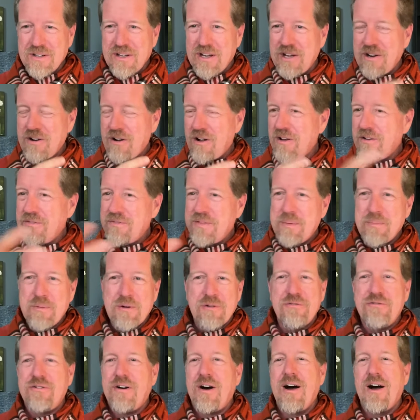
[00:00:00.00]
And all of them are
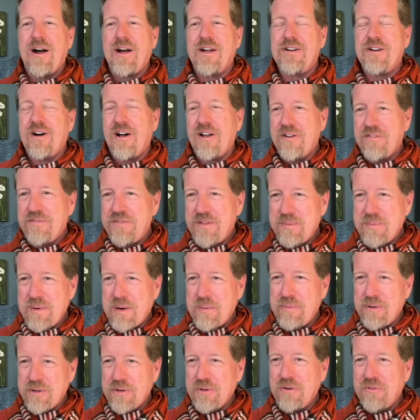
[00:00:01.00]
fine. All of them are
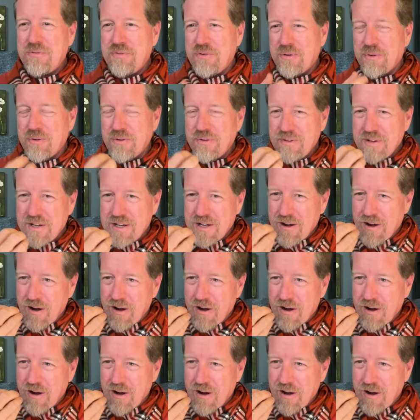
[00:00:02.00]
beautiful.